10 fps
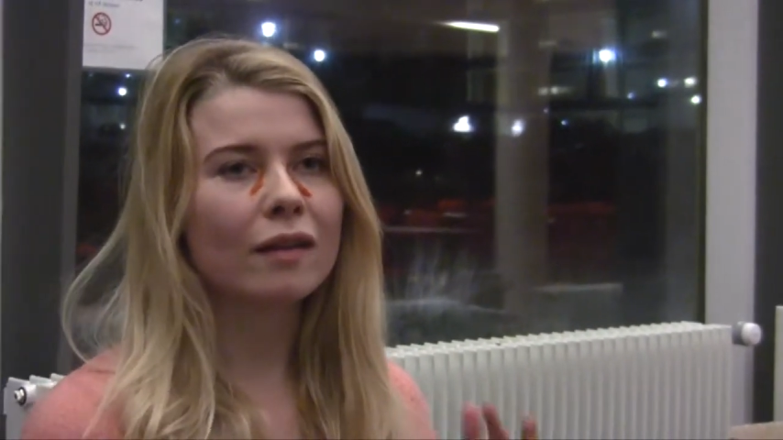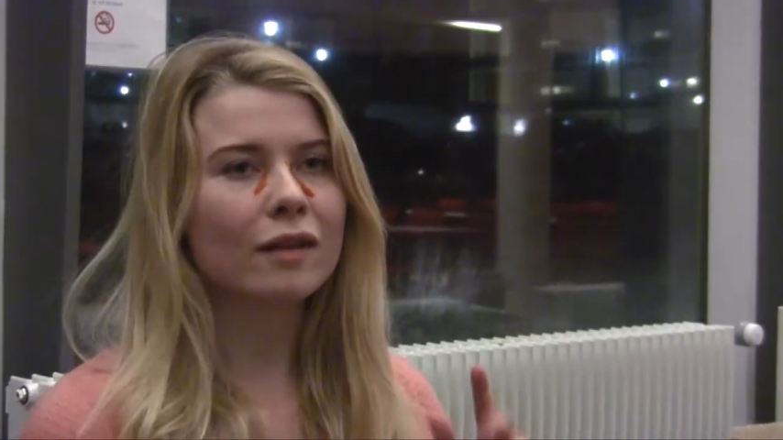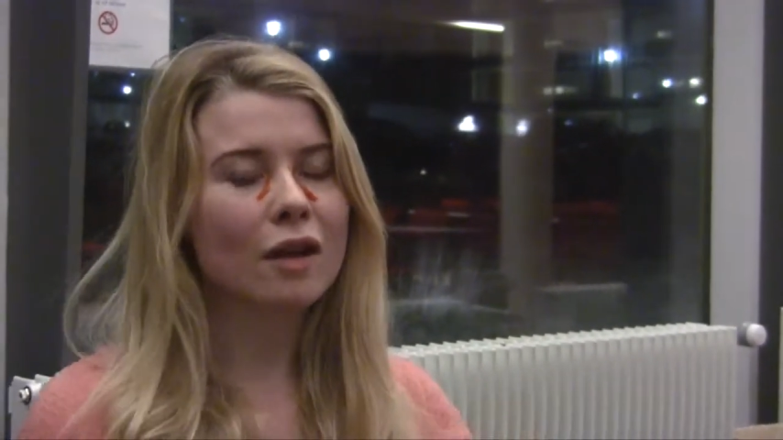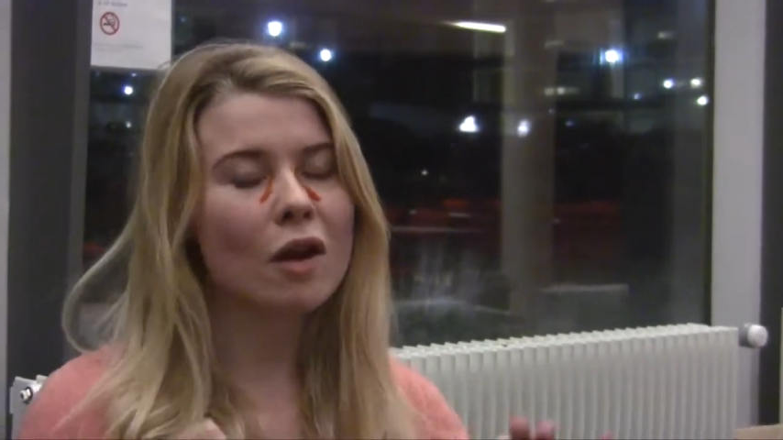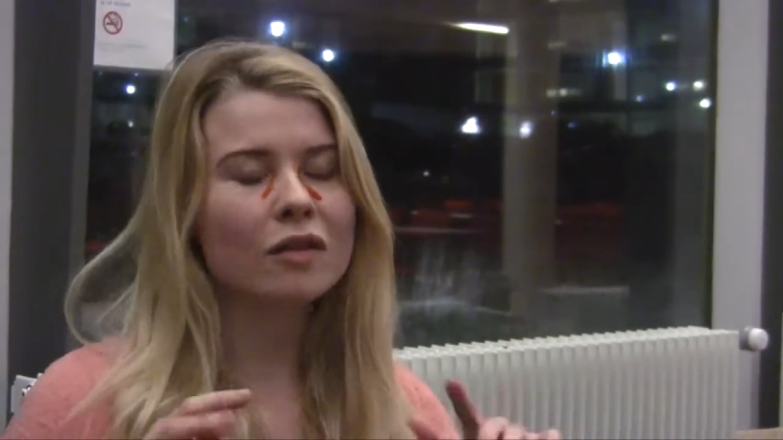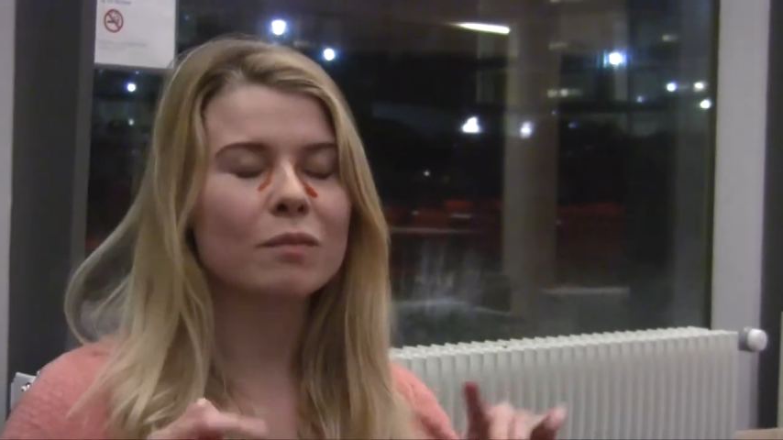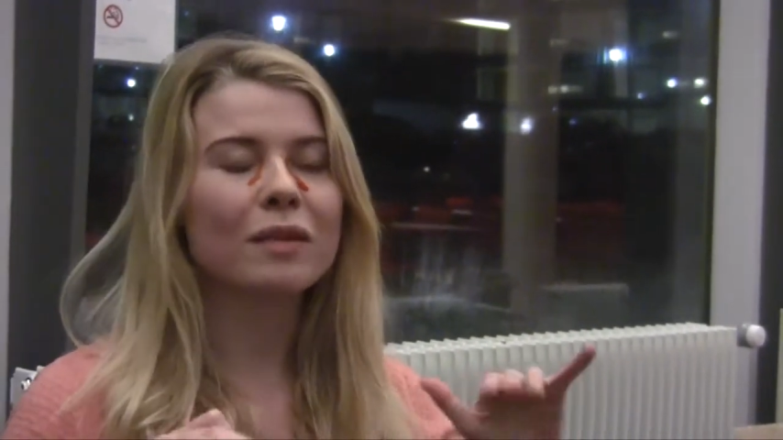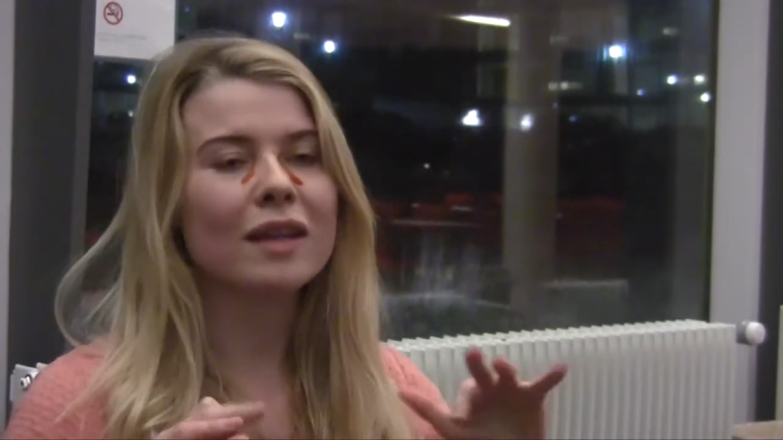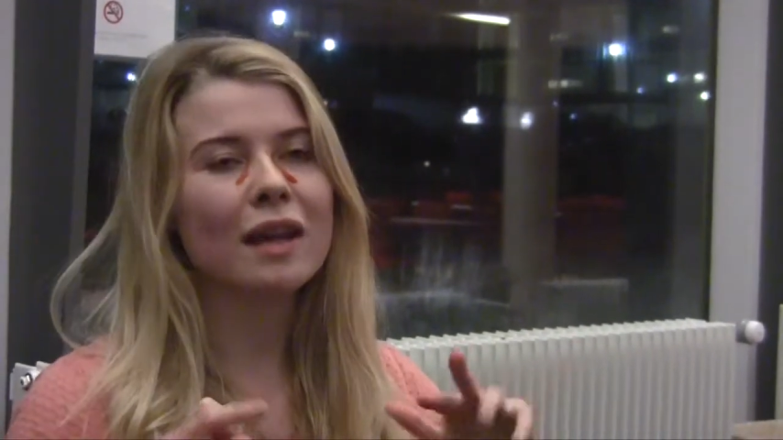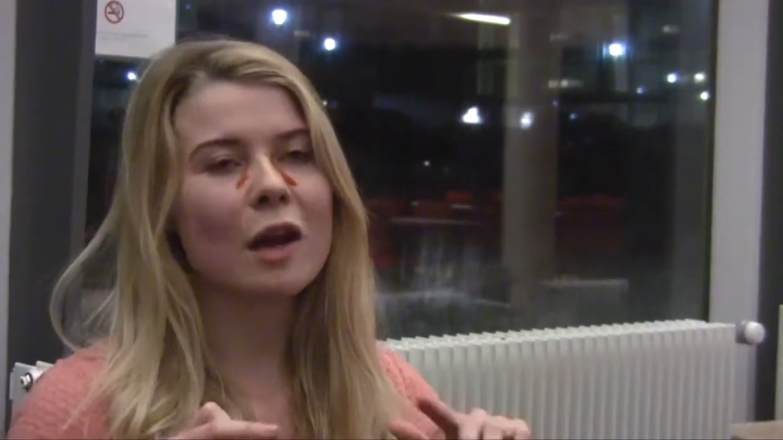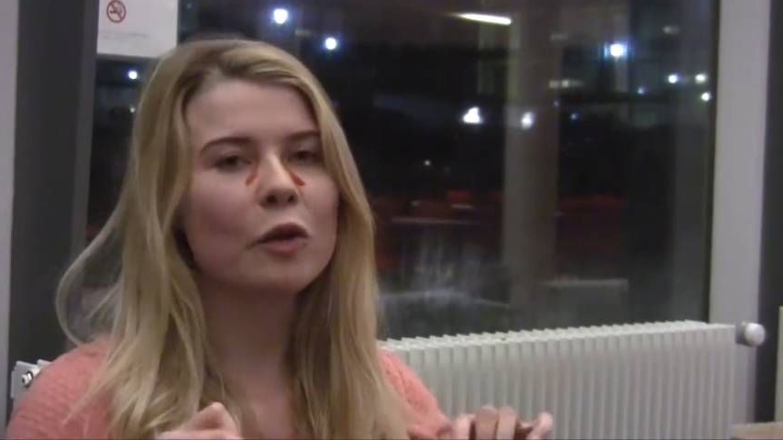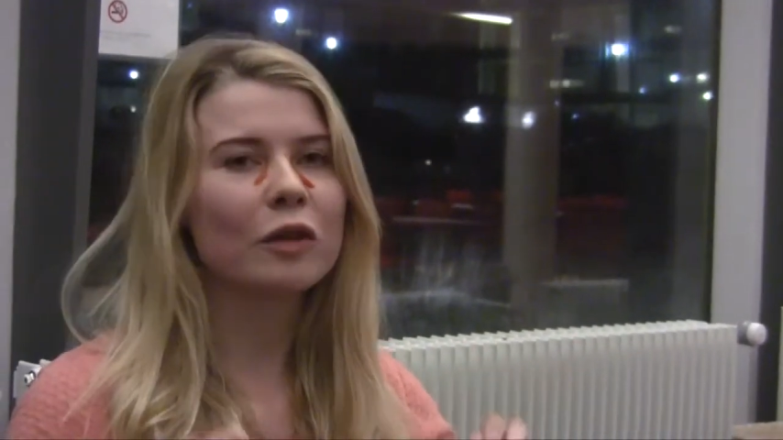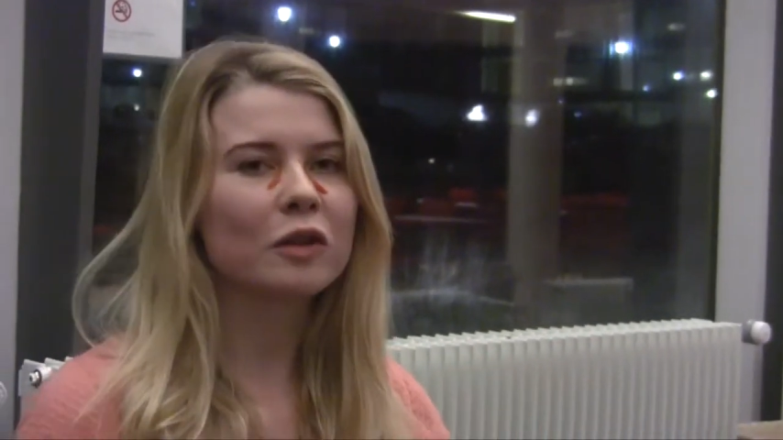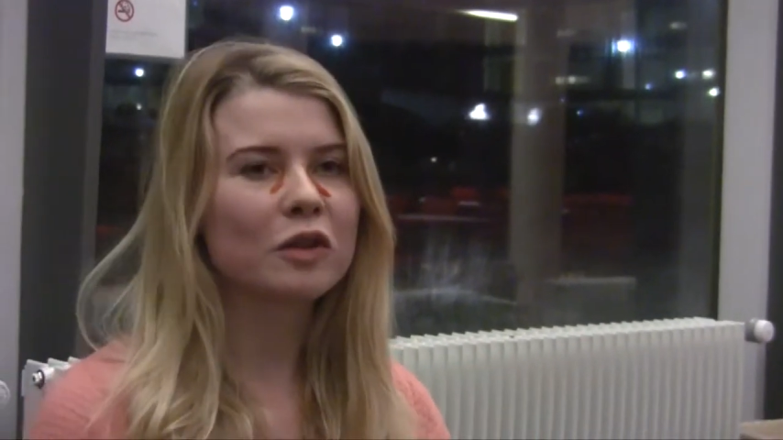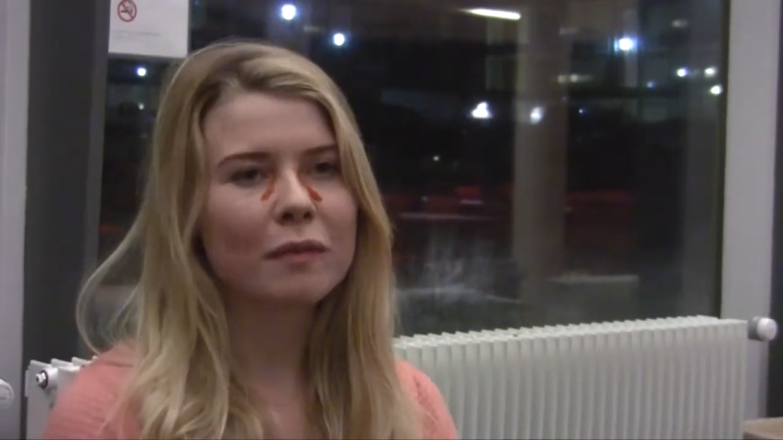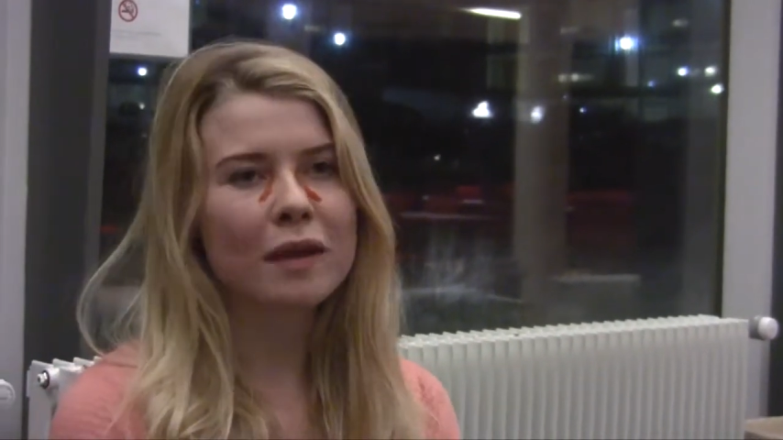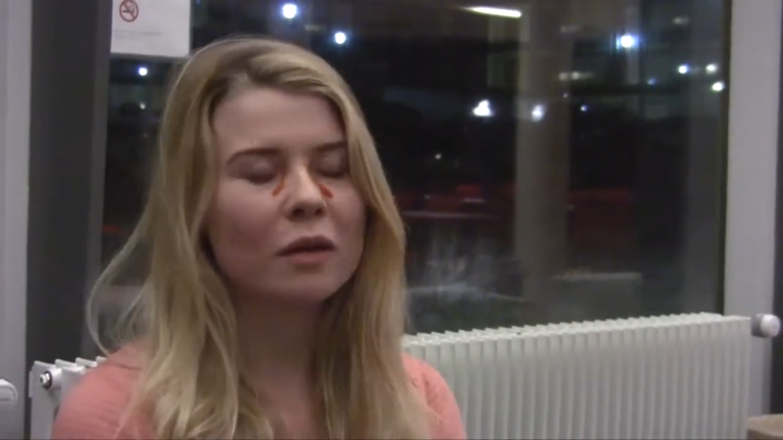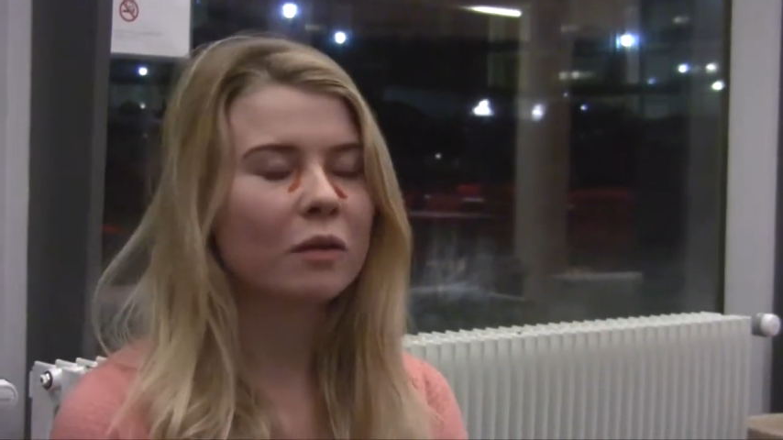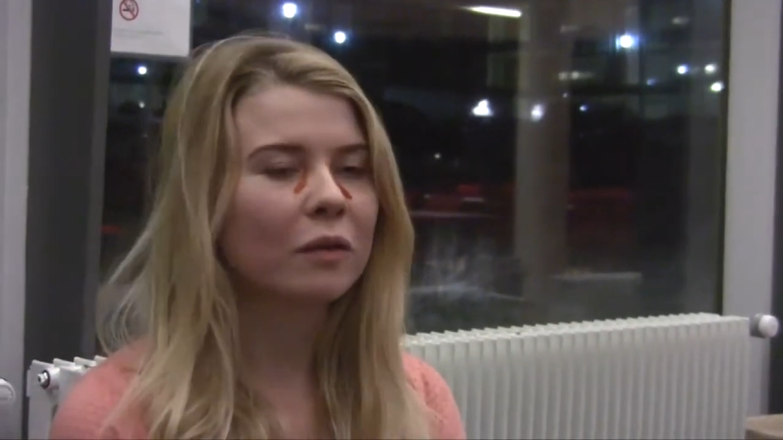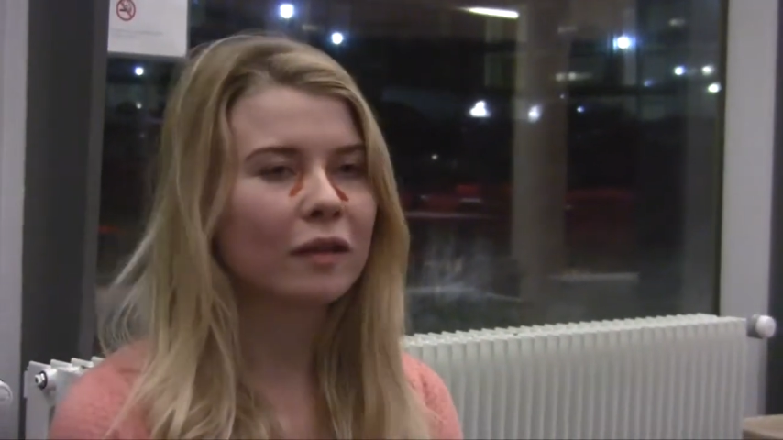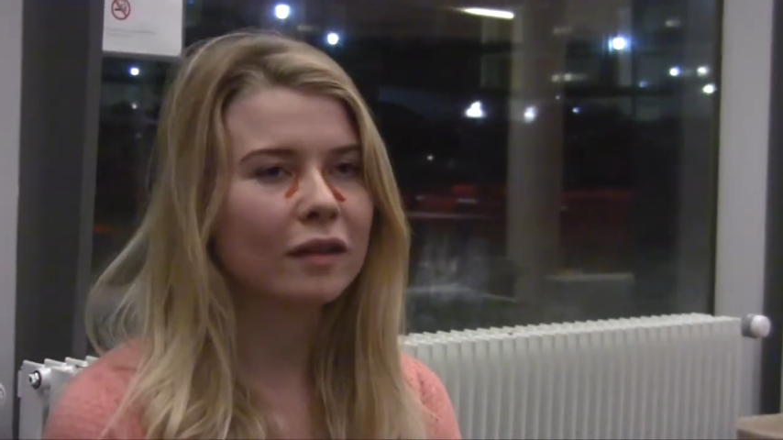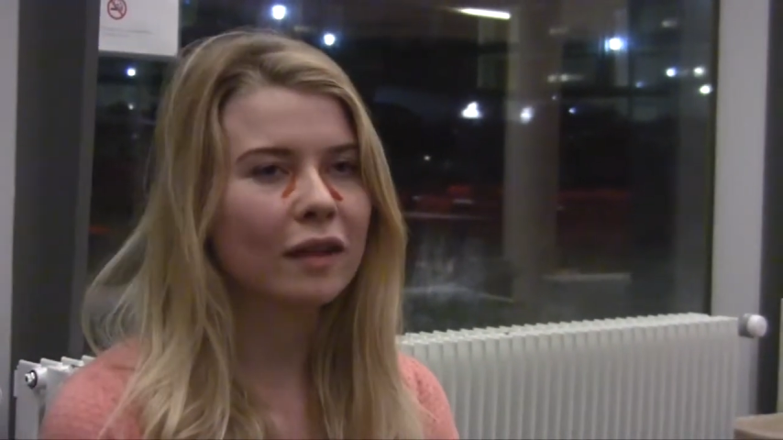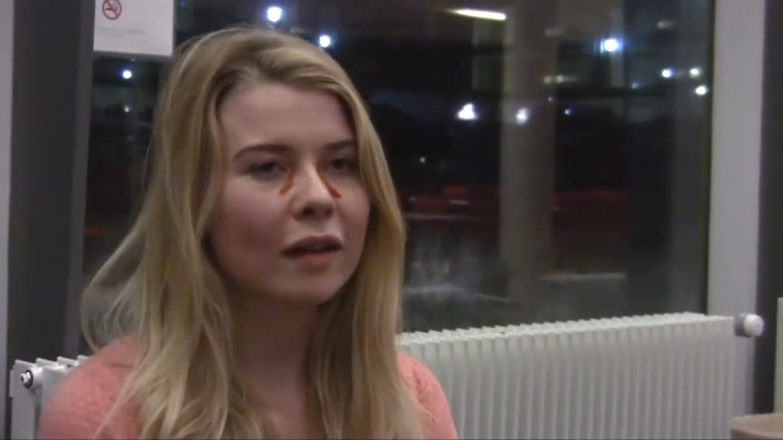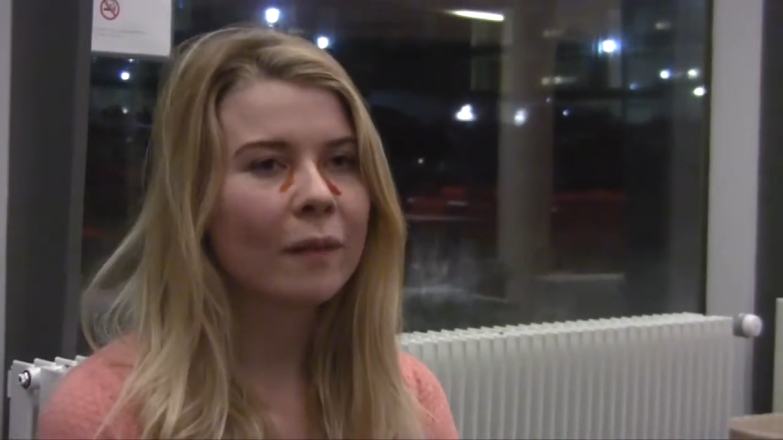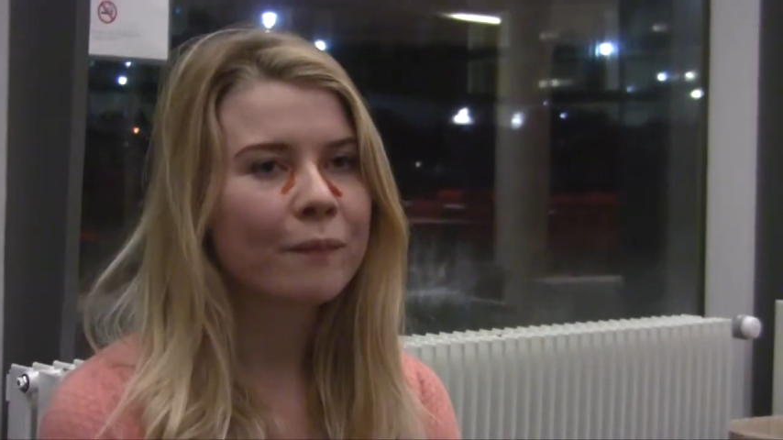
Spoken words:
this awesome piano he just made out of the teeth.